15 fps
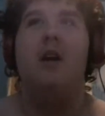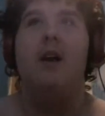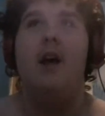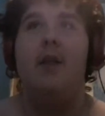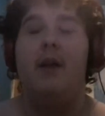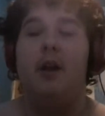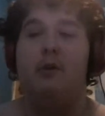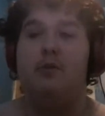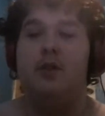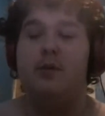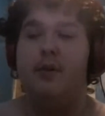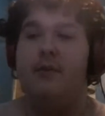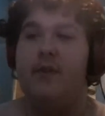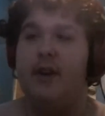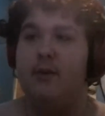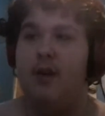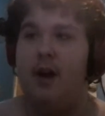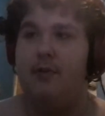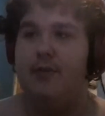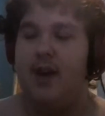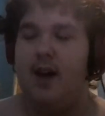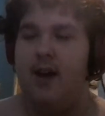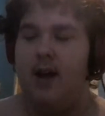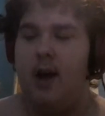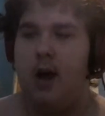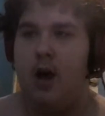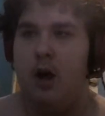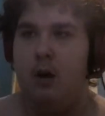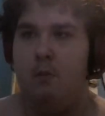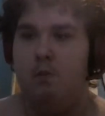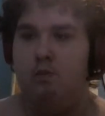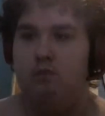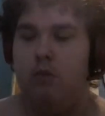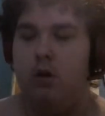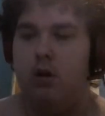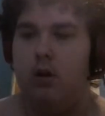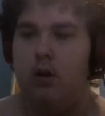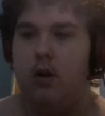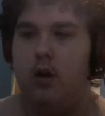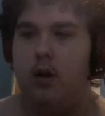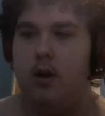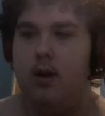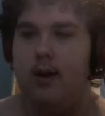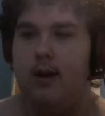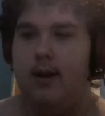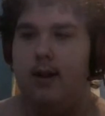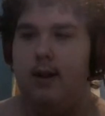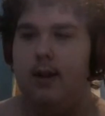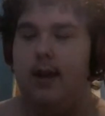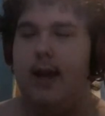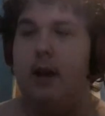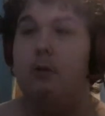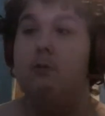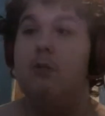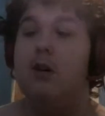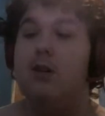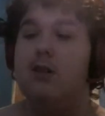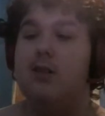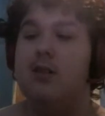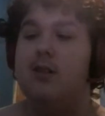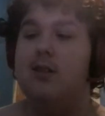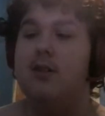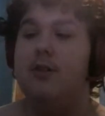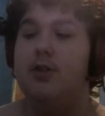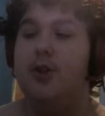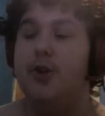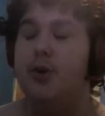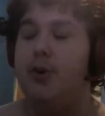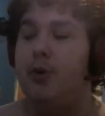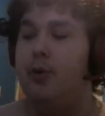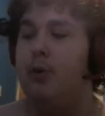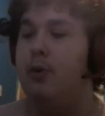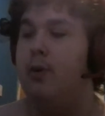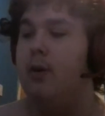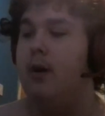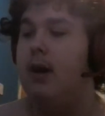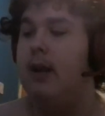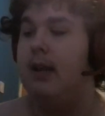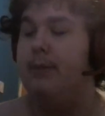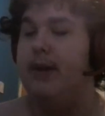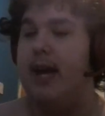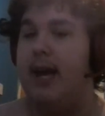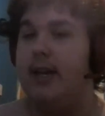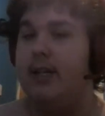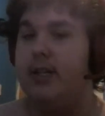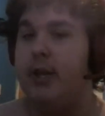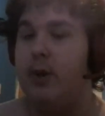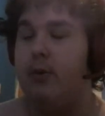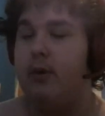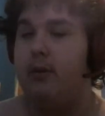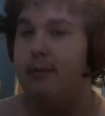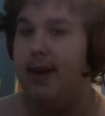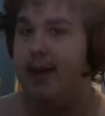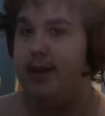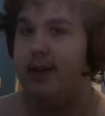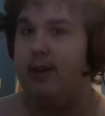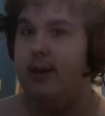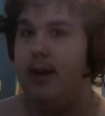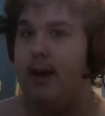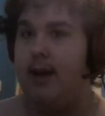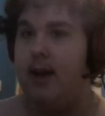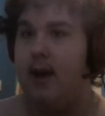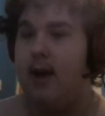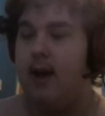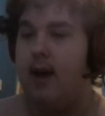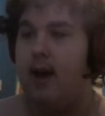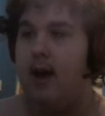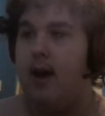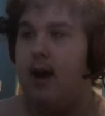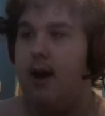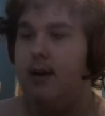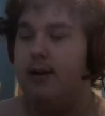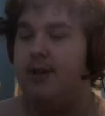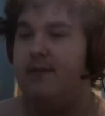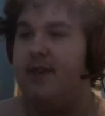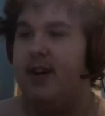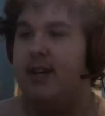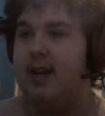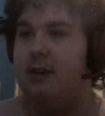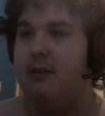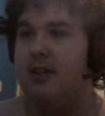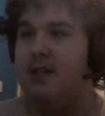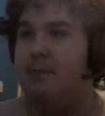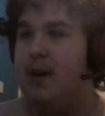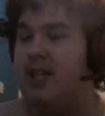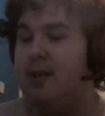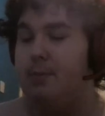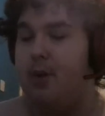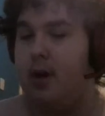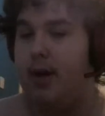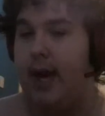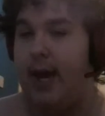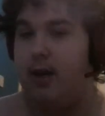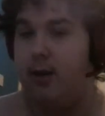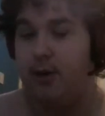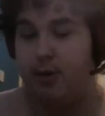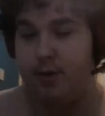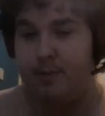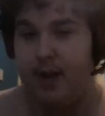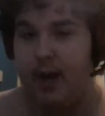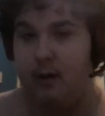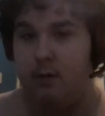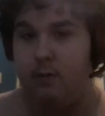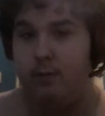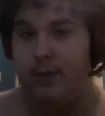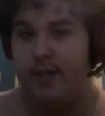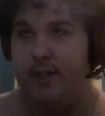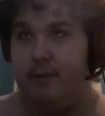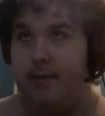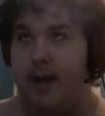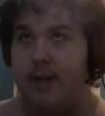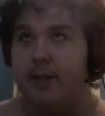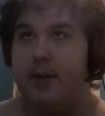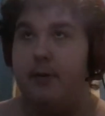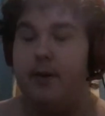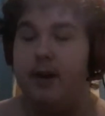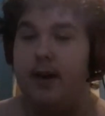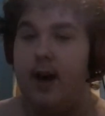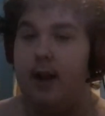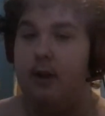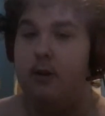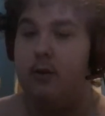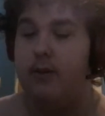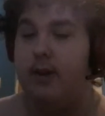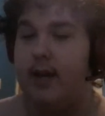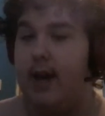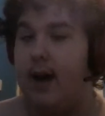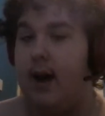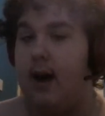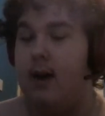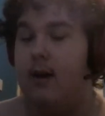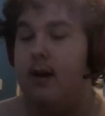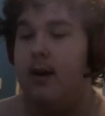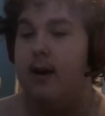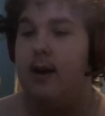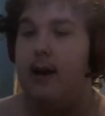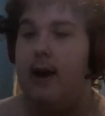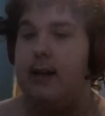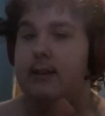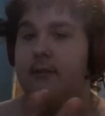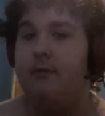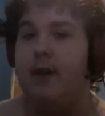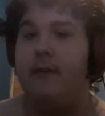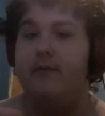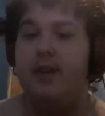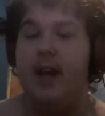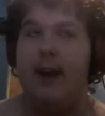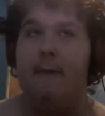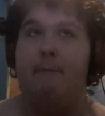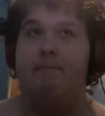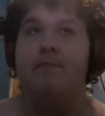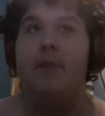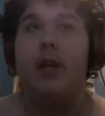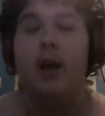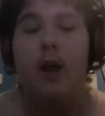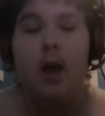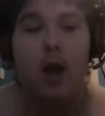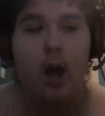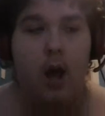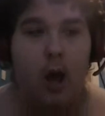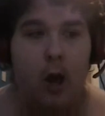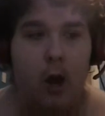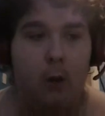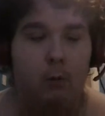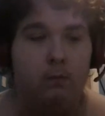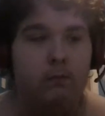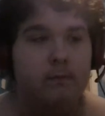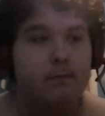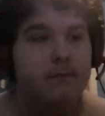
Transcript: and then obviously we figure out that um, Leia wants to eliminate Snoke immediately. Uh, she figures out there's a massive blockade on Utapau, which is where Snoke and Kylo currently are, as I've left it. Um,